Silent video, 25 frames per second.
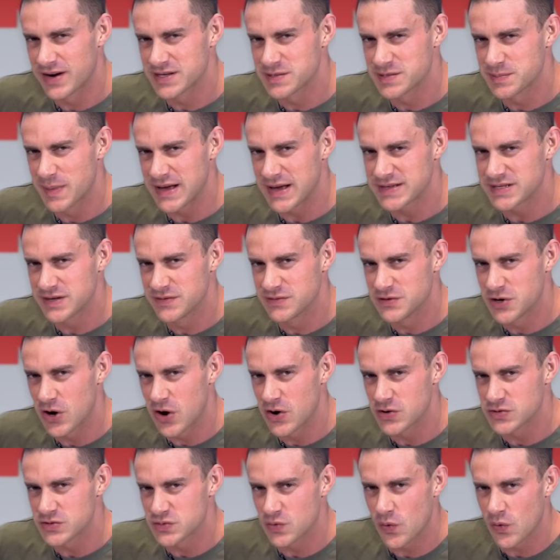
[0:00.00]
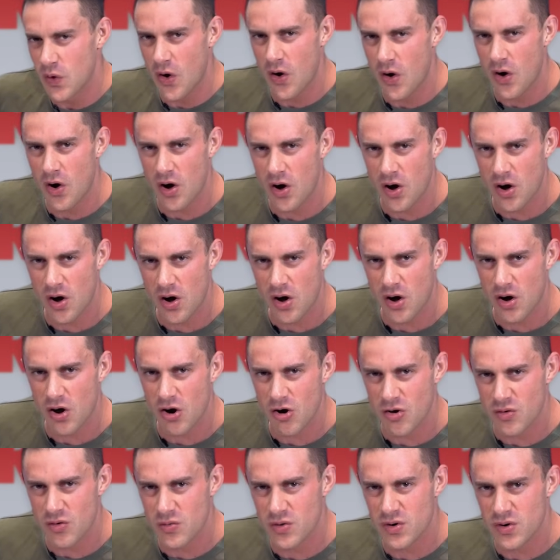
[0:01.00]
It's Massive Joes
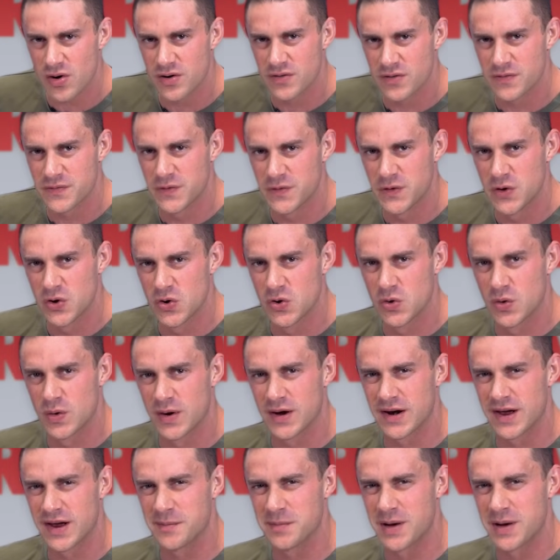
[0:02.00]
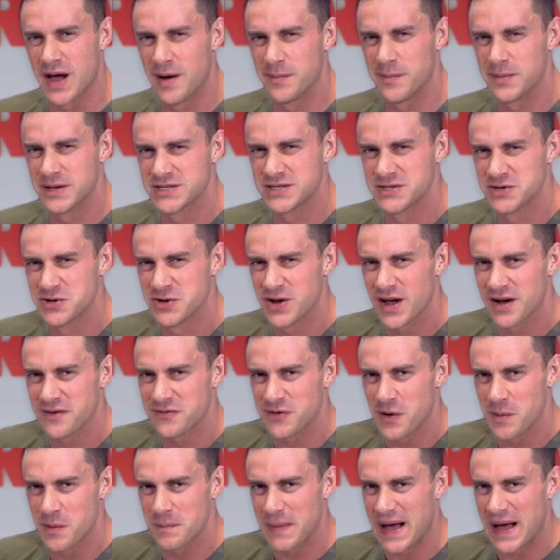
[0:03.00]
Raw Review, and I'm coming to you
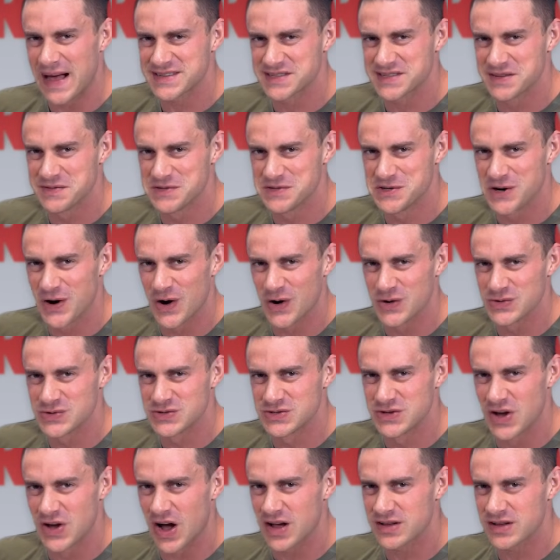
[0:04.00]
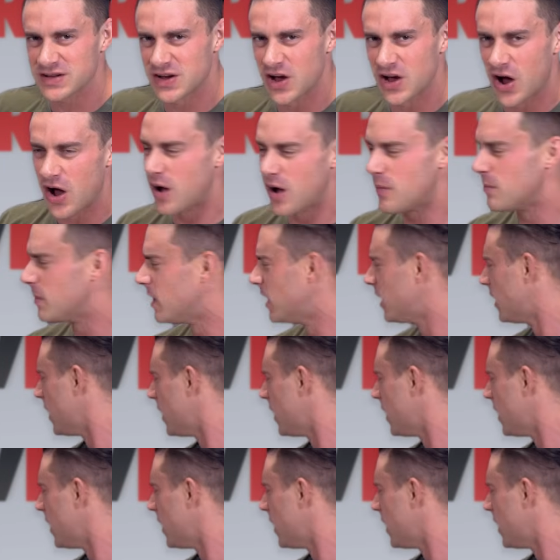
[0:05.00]
from MassiveJoes.com.